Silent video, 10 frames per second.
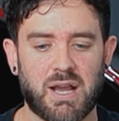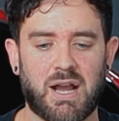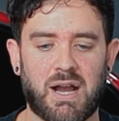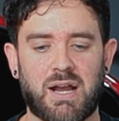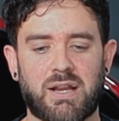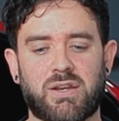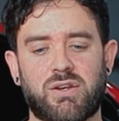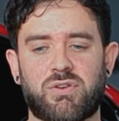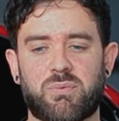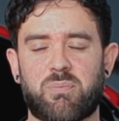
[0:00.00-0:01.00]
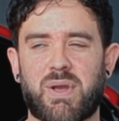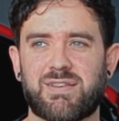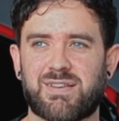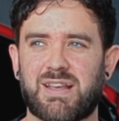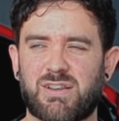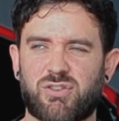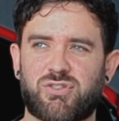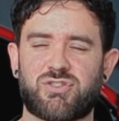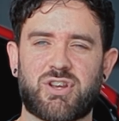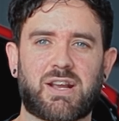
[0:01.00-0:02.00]
and basically it's
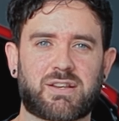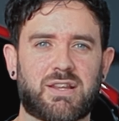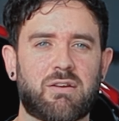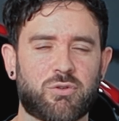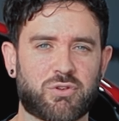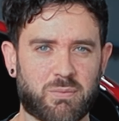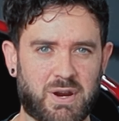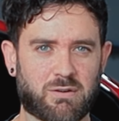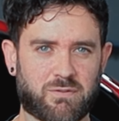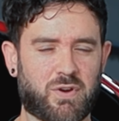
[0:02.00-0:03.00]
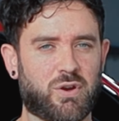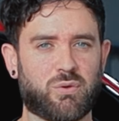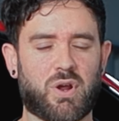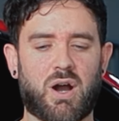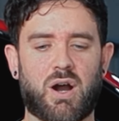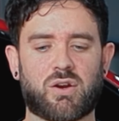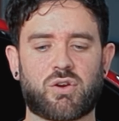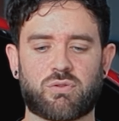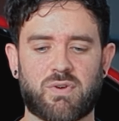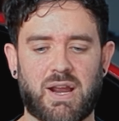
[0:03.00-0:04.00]
just to check the levels of the microphone are
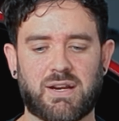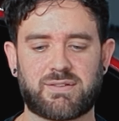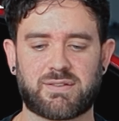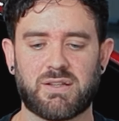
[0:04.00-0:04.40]
correct.